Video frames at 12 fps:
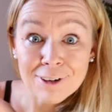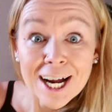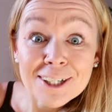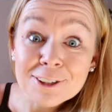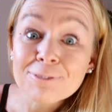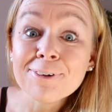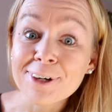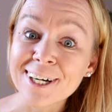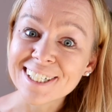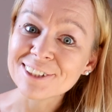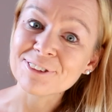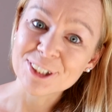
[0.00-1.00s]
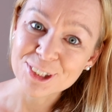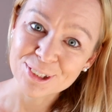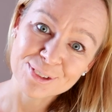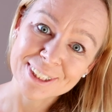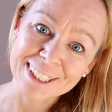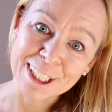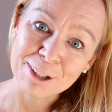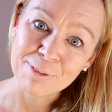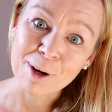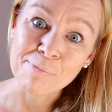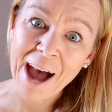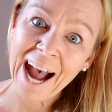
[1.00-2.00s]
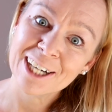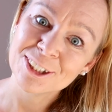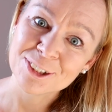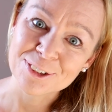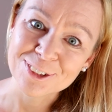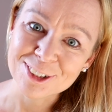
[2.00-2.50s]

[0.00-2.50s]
around the world with Susie. We're back to